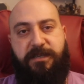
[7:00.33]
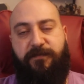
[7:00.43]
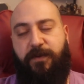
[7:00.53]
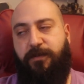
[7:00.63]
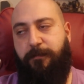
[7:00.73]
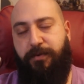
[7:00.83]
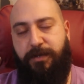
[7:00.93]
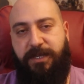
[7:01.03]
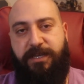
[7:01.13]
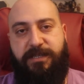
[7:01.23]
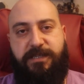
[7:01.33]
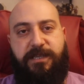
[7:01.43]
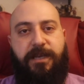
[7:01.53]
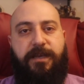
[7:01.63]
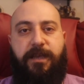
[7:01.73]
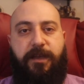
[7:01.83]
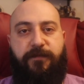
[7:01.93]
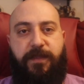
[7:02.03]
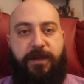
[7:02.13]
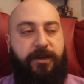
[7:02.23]
If they're the police,
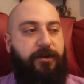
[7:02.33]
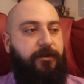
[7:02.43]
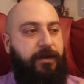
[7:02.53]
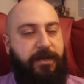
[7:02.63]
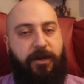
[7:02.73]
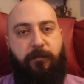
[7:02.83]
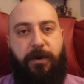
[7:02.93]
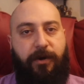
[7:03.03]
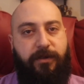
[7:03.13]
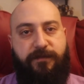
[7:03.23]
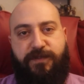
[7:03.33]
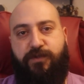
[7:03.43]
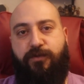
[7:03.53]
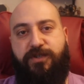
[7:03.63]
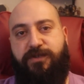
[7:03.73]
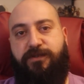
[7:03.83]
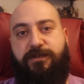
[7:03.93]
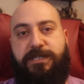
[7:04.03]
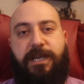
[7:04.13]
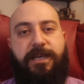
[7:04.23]
if they're a cabal of
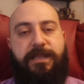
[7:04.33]
sorcerers,